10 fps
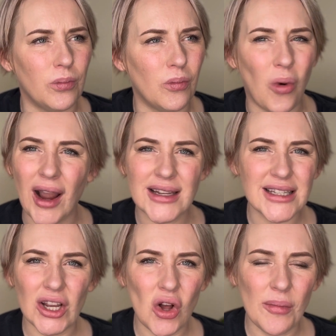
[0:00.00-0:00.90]

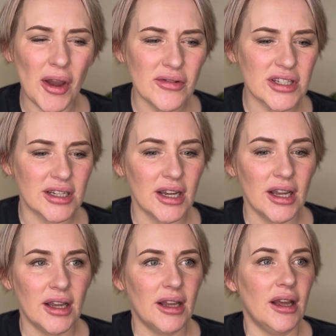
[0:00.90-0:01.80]
waxy almost.
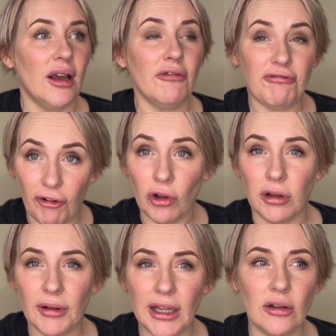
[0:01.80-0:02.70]

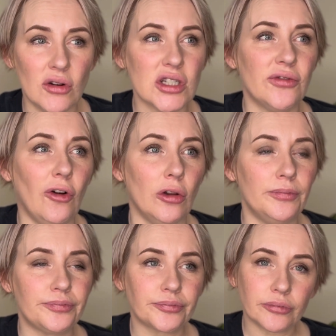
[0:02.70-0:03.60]
Full, it looks
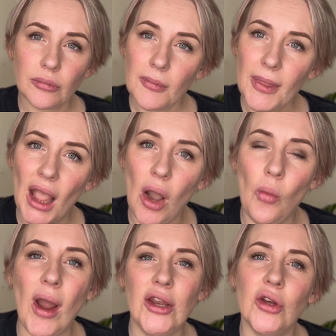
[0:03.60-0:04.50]
full.
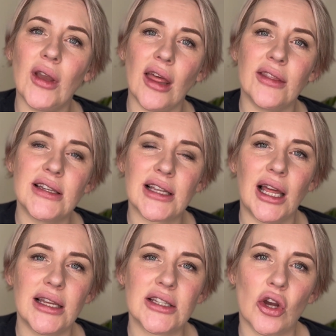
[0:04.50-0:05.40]
And when you get these
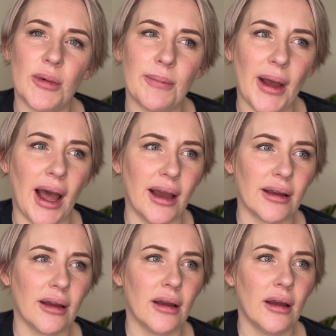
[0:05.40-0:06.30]
clients coming
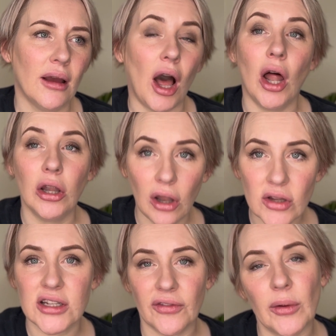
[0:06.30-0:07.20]
back, a
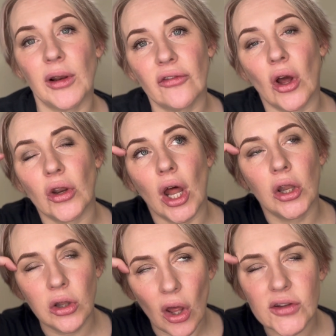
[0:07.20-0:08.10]
lot of it will have gone. A
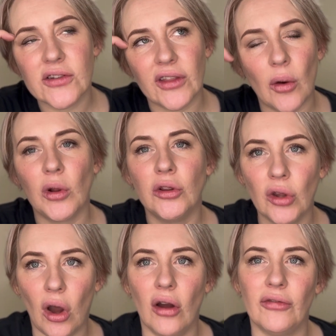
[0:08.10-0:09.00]
lot of that will
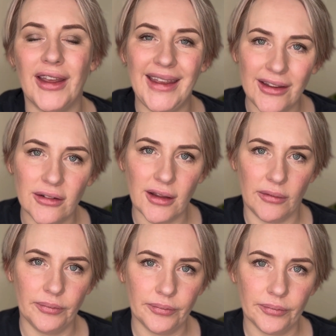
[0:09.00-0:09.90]
not have healed in.